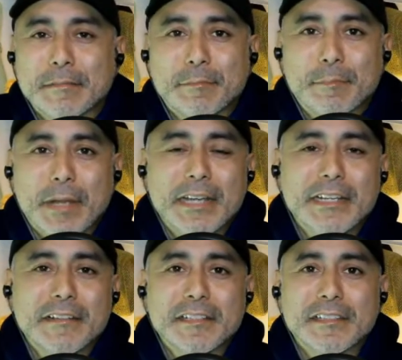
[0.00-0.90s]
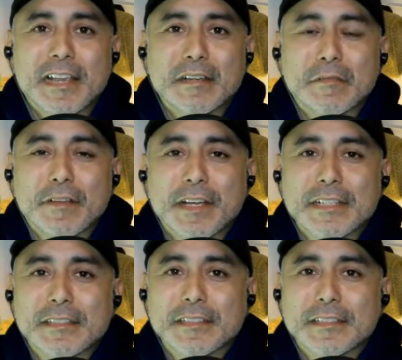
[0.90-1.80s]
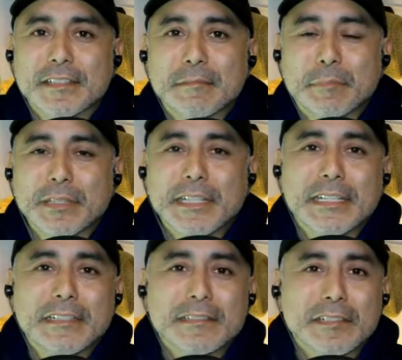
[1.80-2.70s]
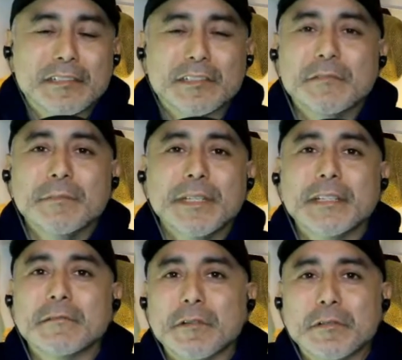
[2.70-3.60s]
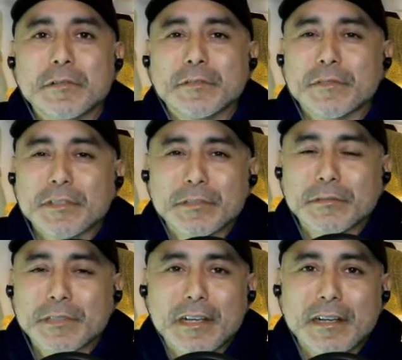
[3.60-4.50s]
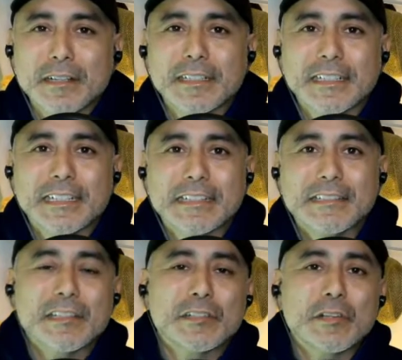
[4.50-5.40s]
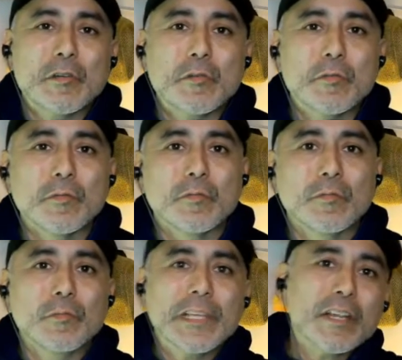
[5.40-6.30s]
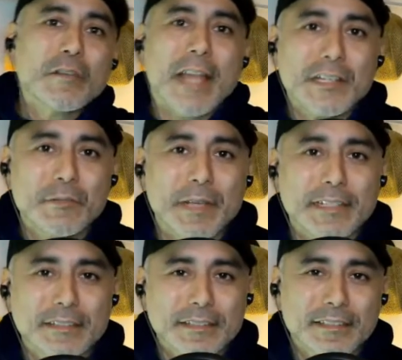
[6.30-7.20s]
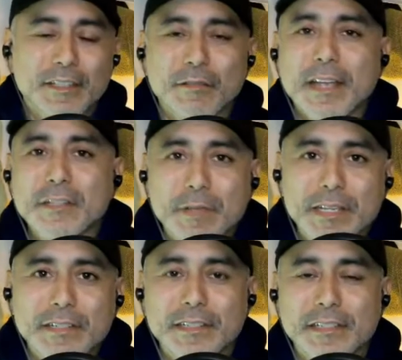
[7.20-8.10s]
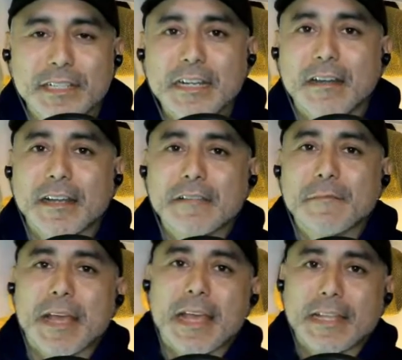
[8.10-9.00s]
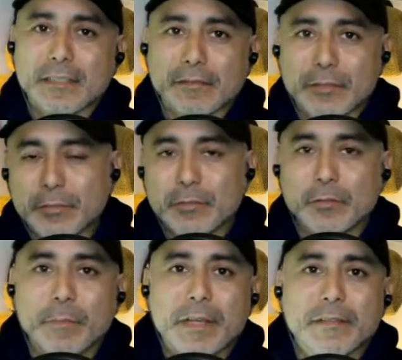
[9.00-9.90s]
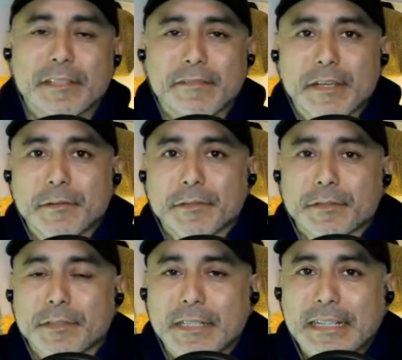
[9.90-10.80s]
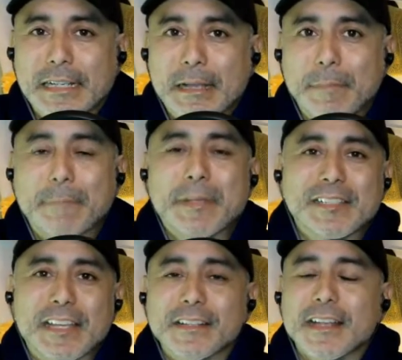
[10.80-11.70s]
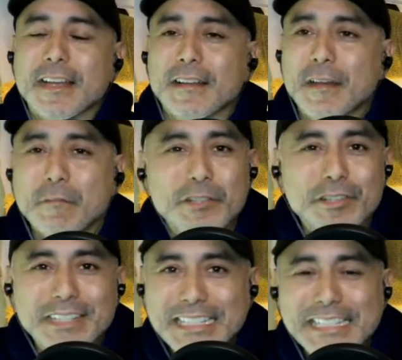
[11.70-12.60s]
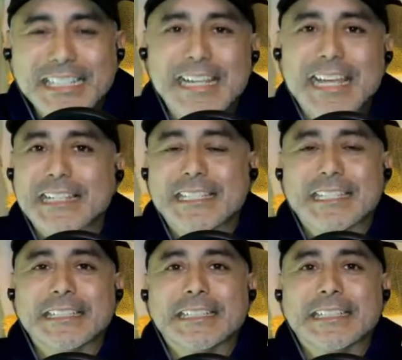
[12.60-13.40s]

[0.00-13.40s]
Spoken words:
pioneered and sacrificed and playing such demeaning roles for so long just so we could graduate. The graduation is there. I give my hats off to Lupe Anteveros, Pepe Serna, Richard Iniguez,